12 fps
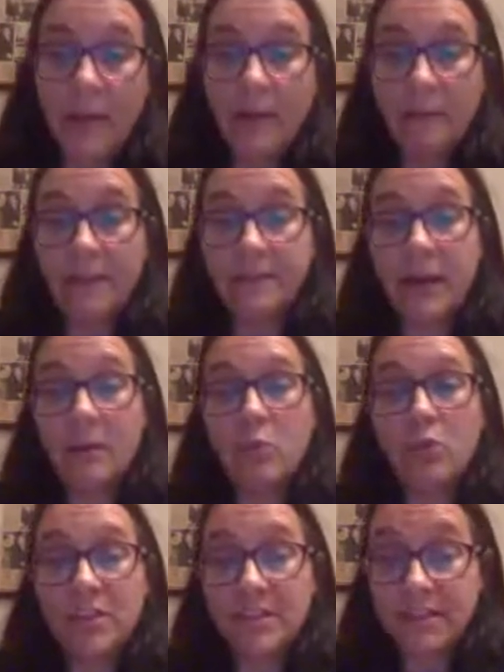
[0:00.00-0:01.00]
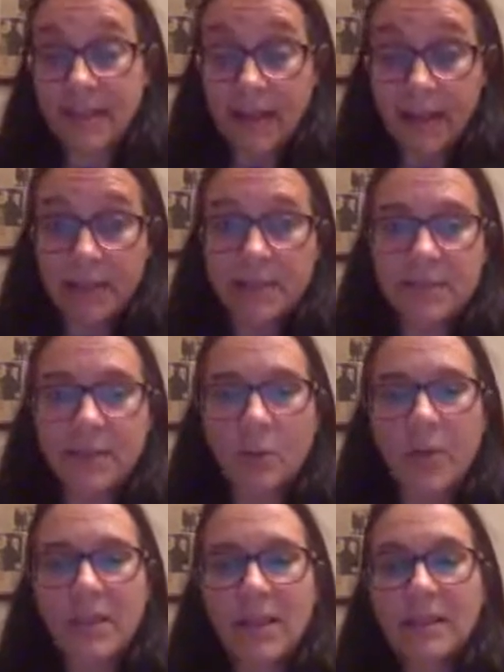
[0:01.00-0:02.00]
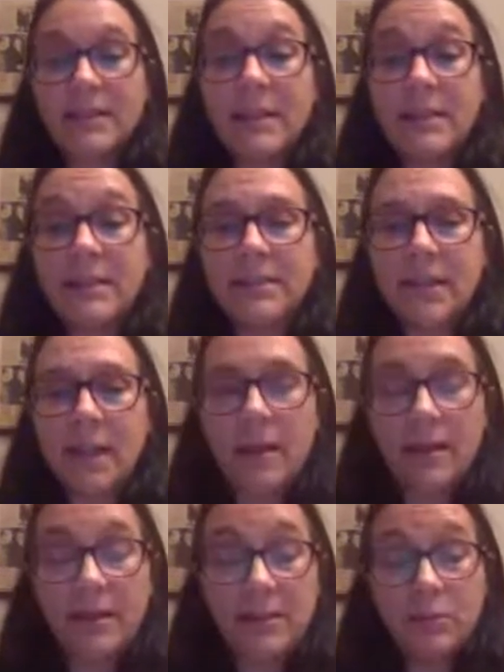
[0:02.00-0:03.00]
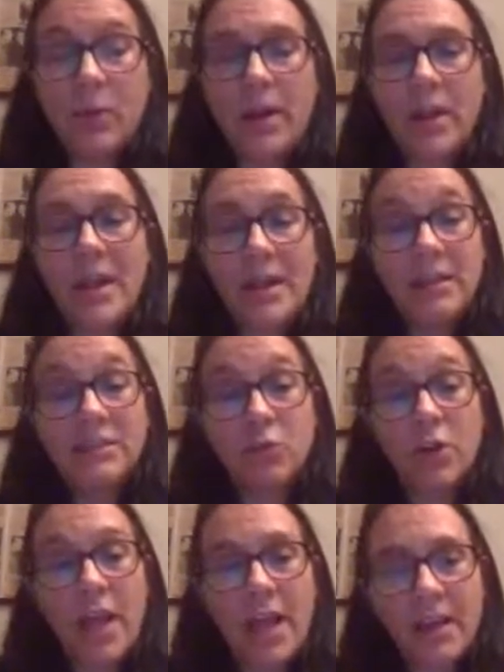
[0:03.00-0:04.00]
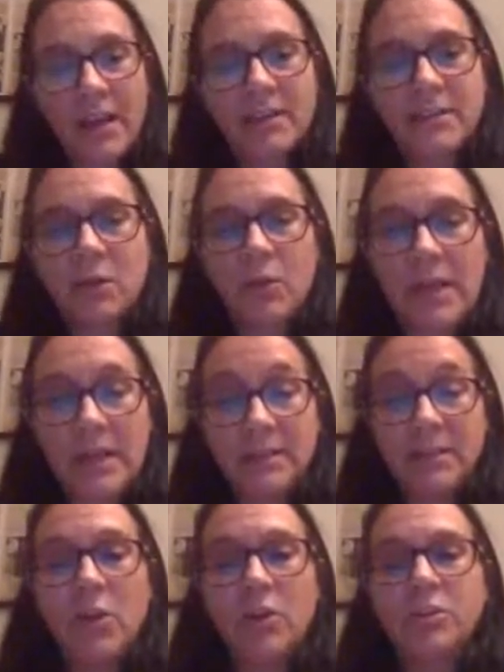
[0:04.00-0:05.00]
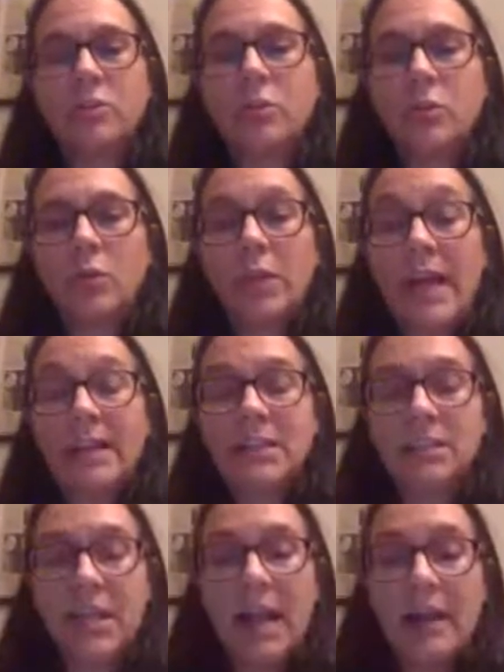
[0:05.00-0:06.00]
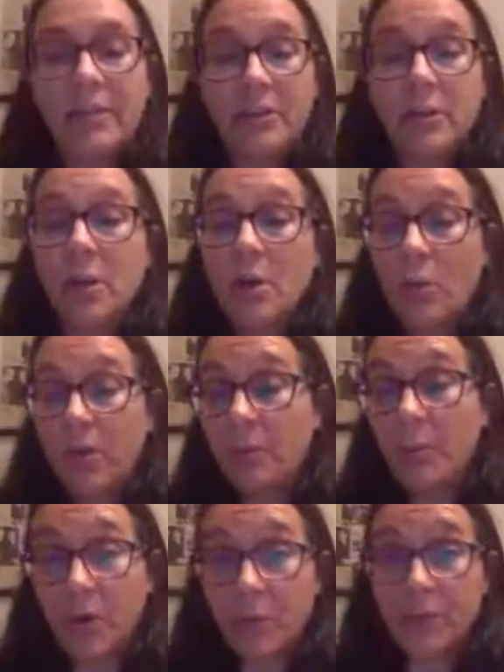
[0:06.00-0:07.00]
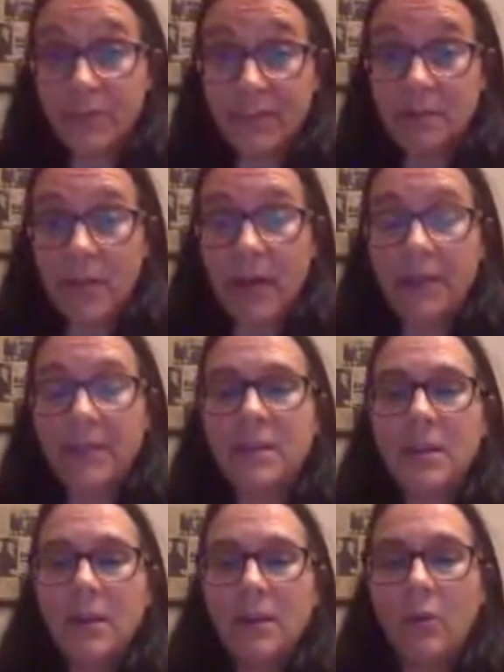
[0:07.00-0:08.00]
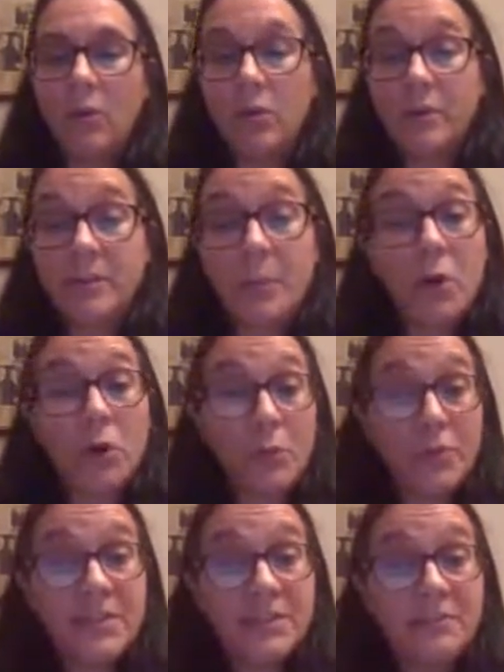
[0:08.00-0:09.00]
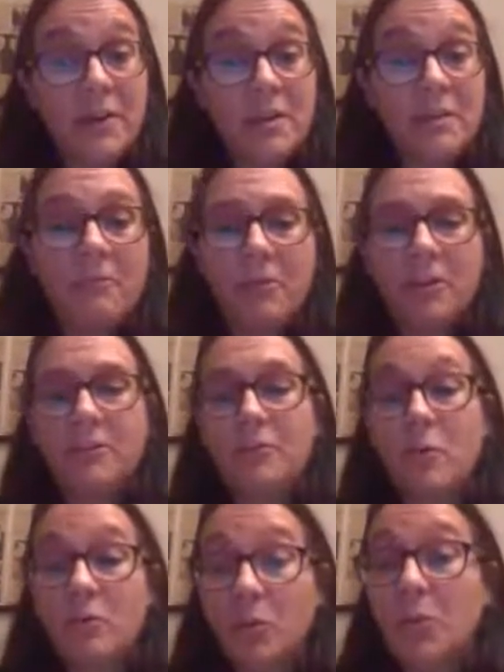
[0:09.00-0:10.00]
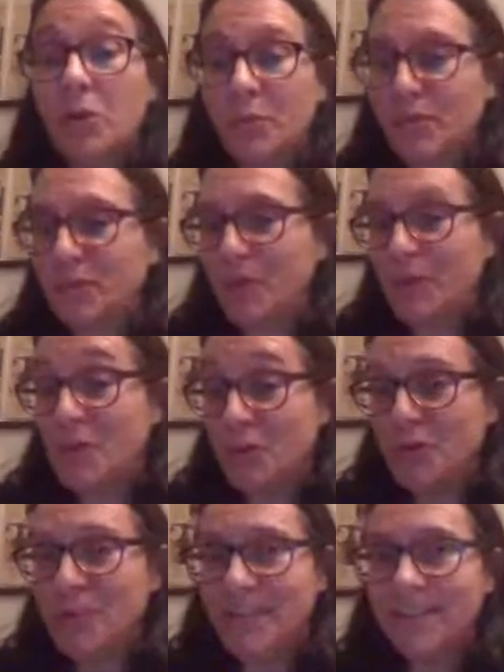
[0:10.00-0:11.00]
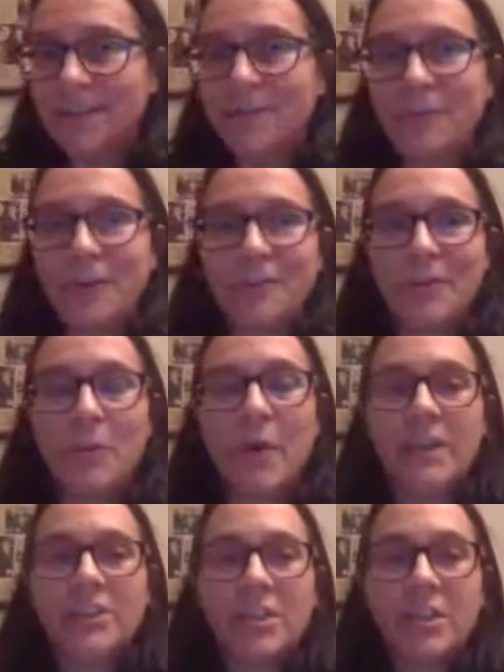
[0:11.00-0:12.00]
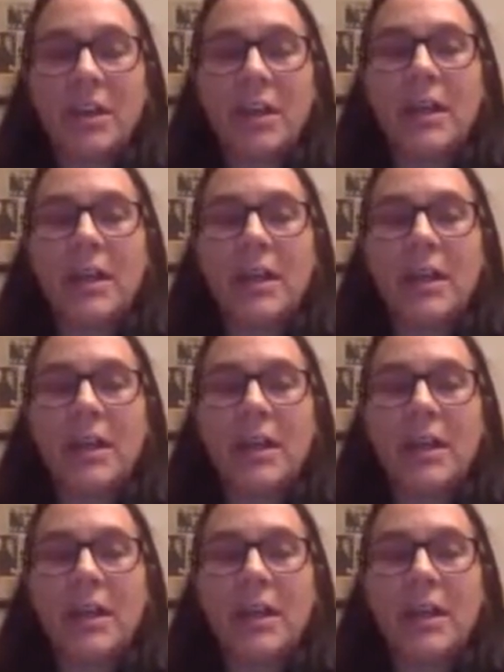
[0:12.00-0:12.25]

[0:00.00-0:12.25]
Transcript: that are more designed. So big data in this way is organic, so it is not collected, gathered with a purpose in mind, or the purpose is very different from the purpose when you're using it for evaluation.